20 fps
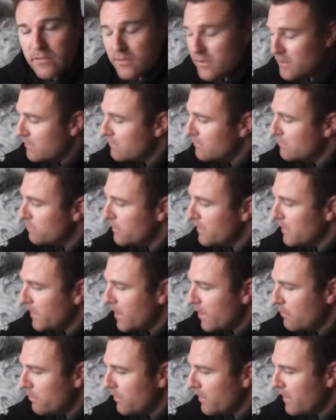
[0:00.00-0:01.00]
so you can spend a
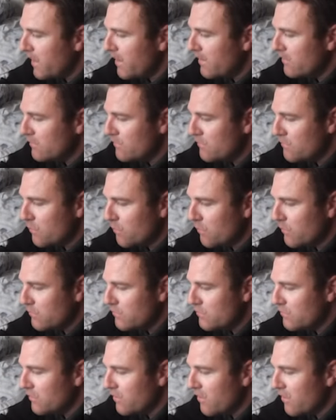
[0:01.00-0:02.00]
couple of hours if you
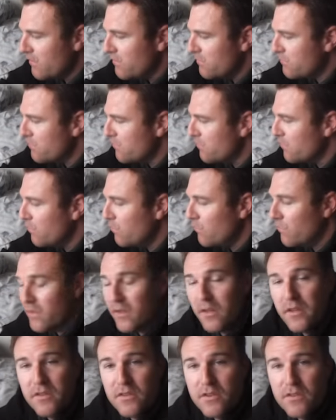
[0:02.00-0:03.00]
want to going through all
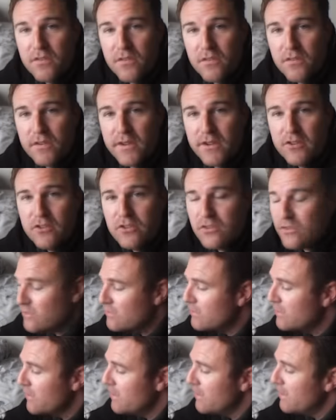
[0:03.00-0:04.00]
the different
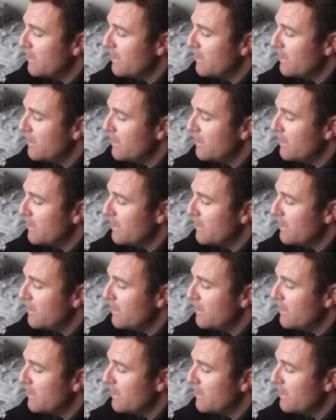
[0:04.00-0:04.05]
features.